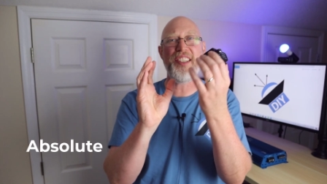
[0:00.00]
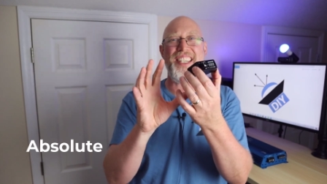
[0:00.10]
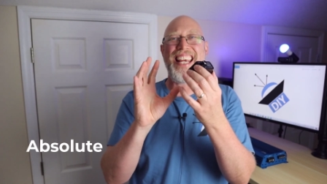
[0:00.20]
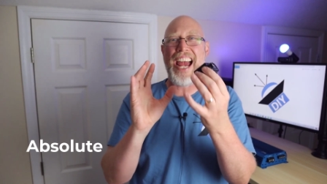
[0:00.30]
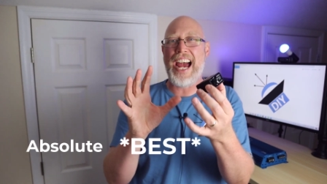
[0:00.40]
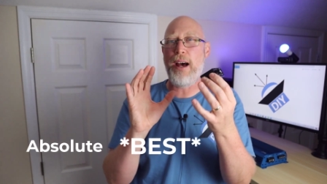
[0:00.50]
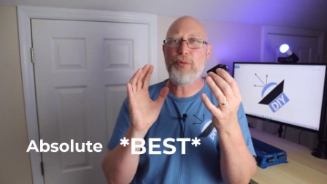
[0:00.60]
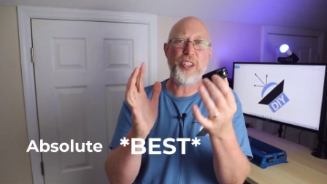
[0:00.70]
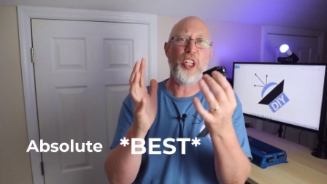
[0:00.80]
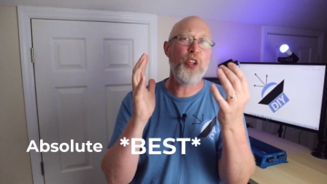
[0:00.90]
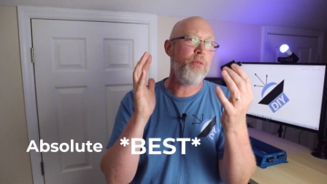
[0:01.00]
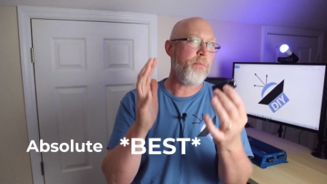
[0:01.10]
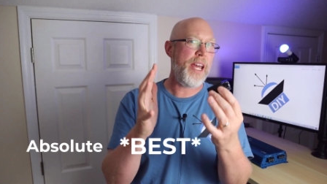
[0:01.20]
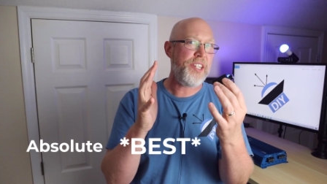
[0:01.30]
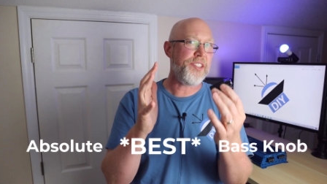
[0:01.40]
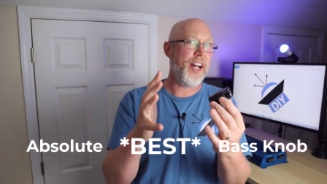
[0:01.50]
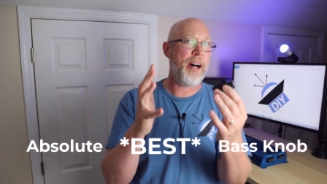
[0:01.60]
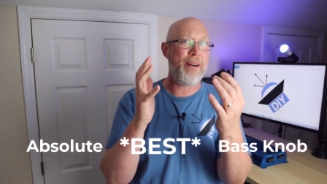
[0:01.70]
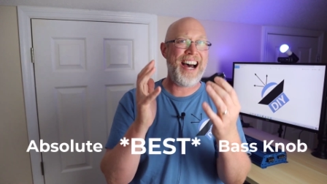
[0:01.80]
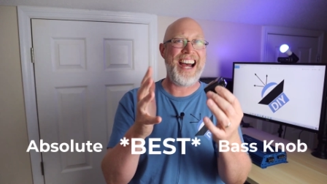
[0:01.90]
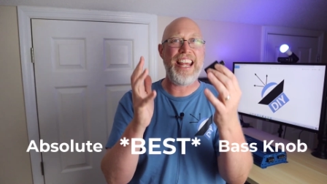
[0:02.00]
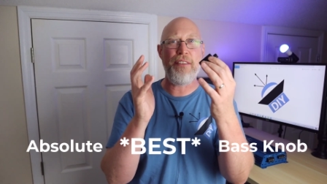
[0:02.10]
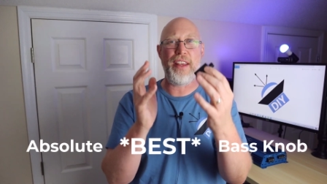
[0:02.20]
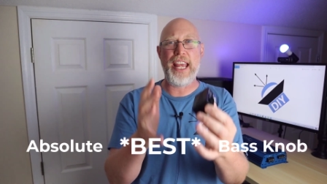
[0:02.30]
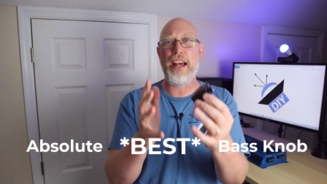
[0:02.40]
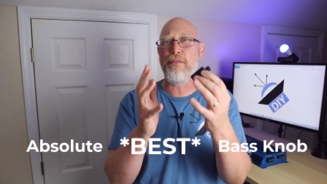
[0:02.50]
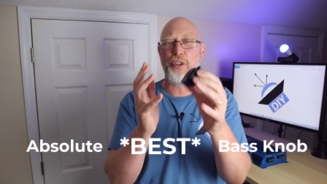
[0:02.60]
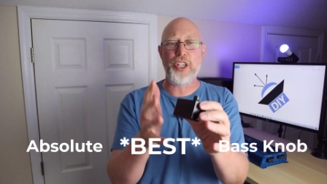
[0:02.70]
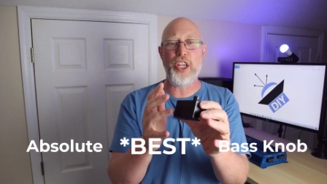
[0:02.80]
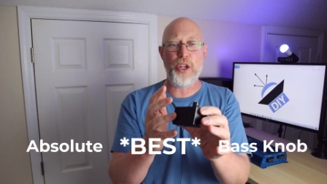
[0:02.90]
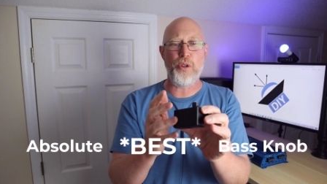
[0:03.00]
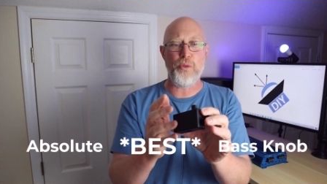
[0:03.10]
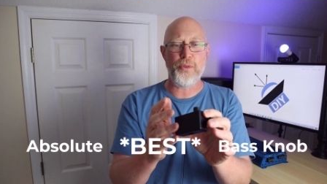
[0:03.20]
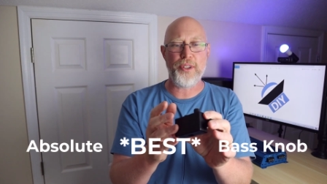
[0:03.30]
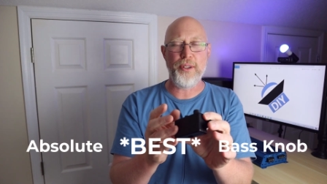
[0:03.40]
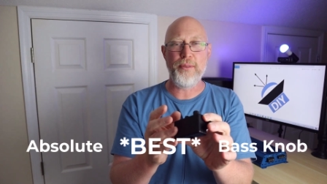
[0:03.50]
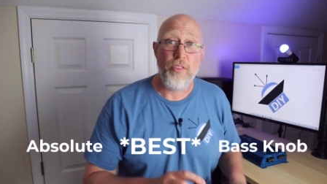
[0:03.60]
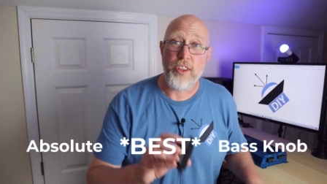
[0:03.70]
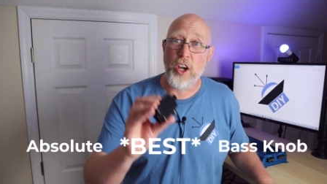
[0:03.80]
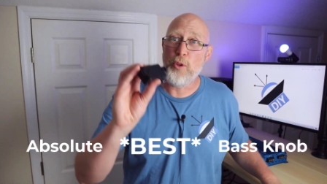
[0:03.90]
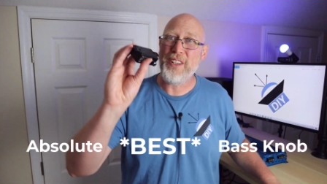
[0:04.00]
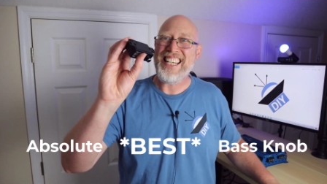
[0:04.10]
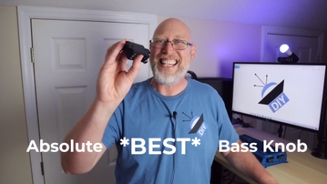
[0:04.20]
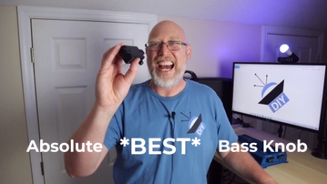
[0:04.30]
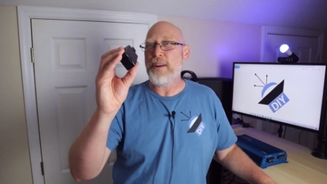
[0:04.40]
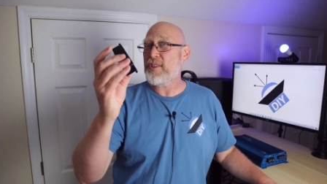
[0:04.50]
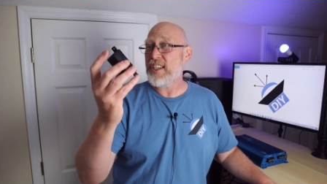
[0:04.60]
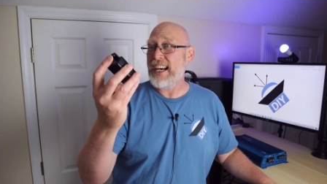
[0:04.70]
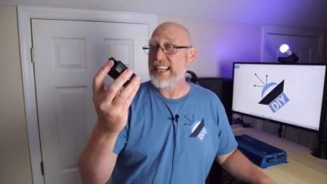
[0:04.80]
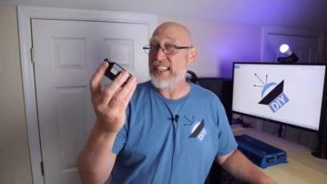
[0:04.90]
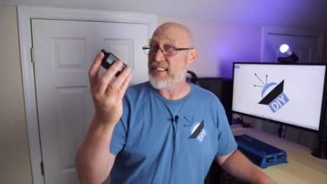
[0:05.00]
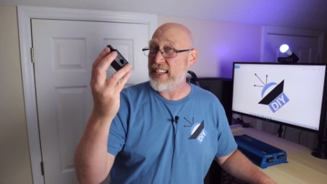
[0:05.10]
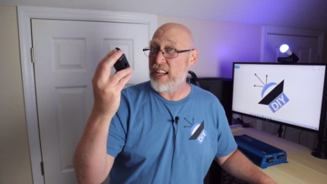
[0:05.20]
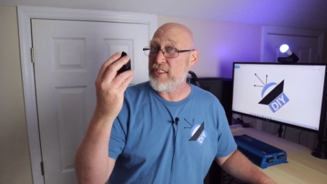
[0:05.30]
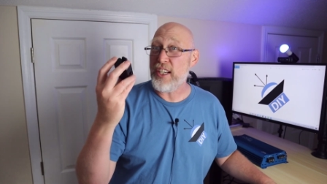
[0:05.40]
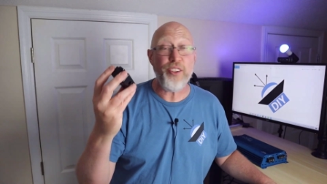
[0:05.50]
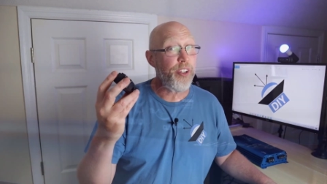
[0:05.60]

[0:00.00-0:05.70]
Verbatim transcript: is the absolute bass knob I have ever used. The only downside is that it's a